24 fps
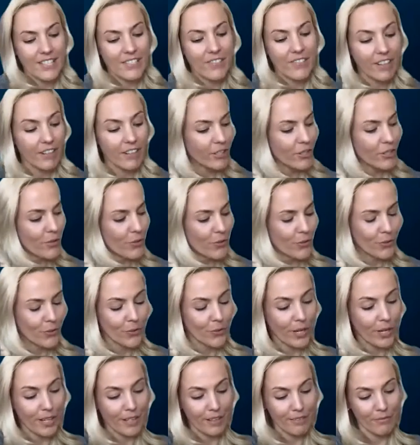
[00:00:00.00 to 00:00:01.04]
very
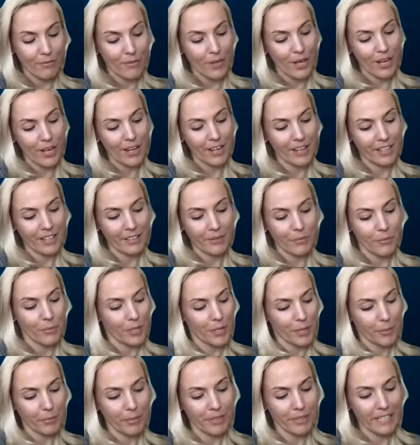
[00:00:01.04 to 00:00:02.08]
true.
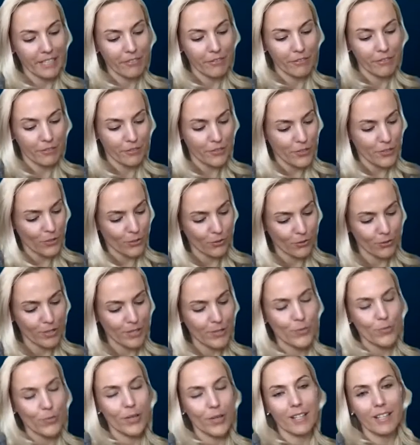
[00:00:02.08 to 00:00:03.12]
I believe so
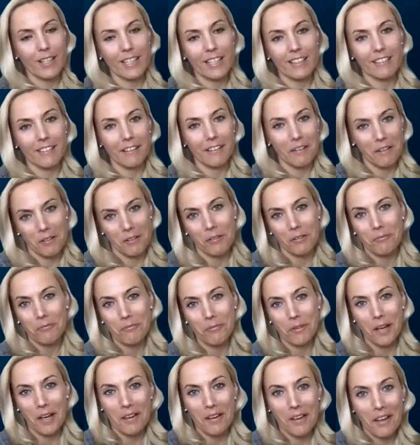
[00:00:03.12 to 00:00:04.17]
as well, and I
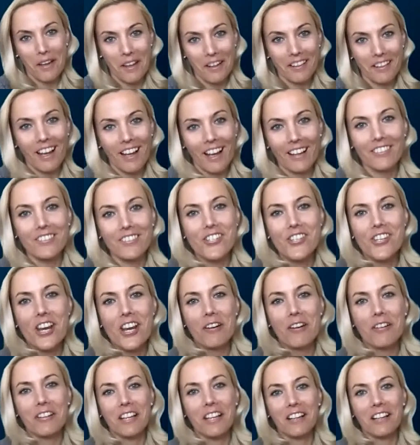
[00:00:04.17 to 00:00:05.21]
and
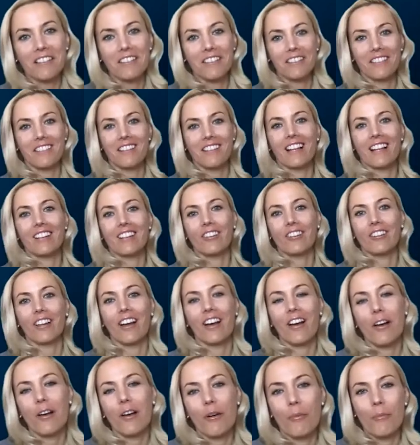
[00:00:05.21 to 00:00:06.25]
share that
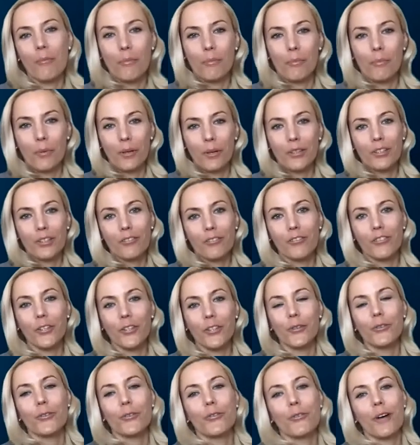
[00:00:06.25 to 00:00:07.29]
point of
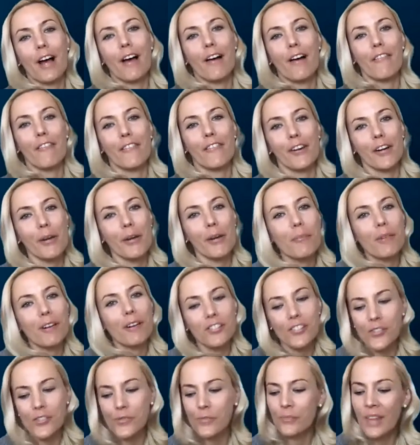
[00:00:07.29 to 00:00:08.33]
view very
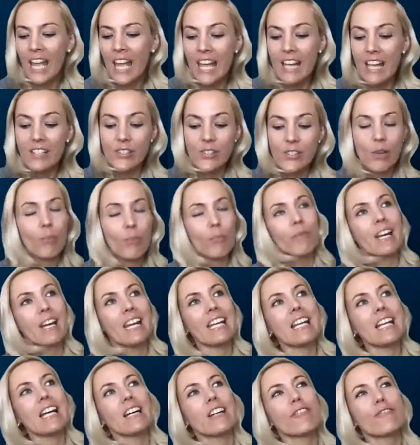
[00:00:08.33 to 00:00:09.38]
much. So,
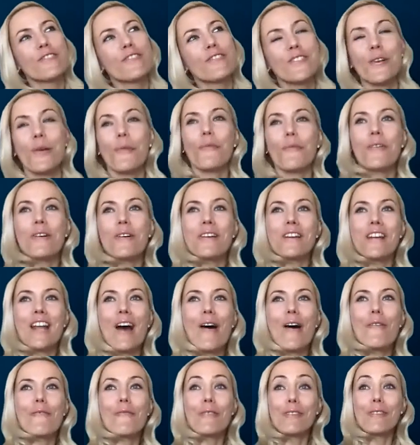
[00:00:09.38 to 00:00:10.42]
Marina, if someone
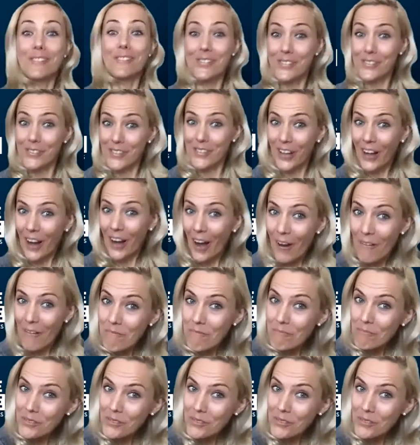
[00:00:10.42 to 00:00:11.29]
now wants to come